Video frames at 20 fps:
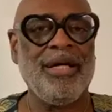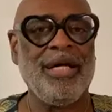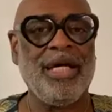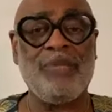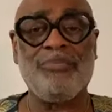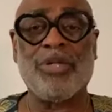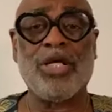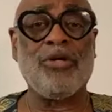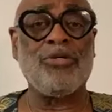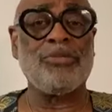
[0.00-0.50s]

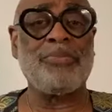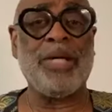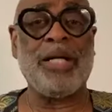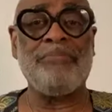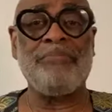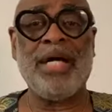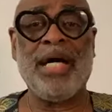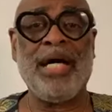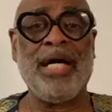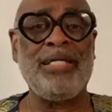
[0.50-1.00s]
It blows my
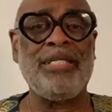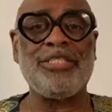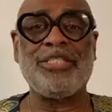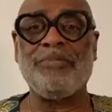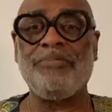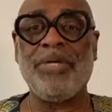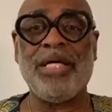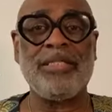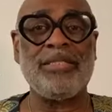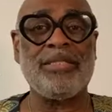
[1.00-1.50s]
mind. It's the
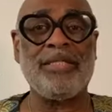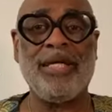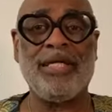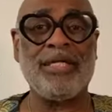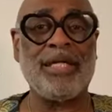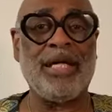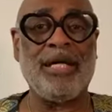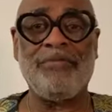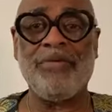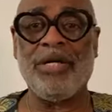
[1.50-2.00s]
best thing
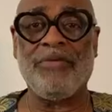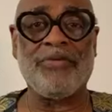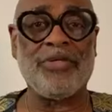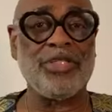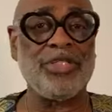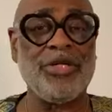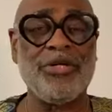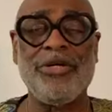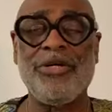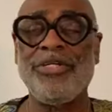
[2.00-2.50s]
that I've ever
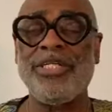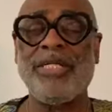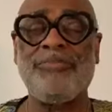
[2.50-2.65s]
learned.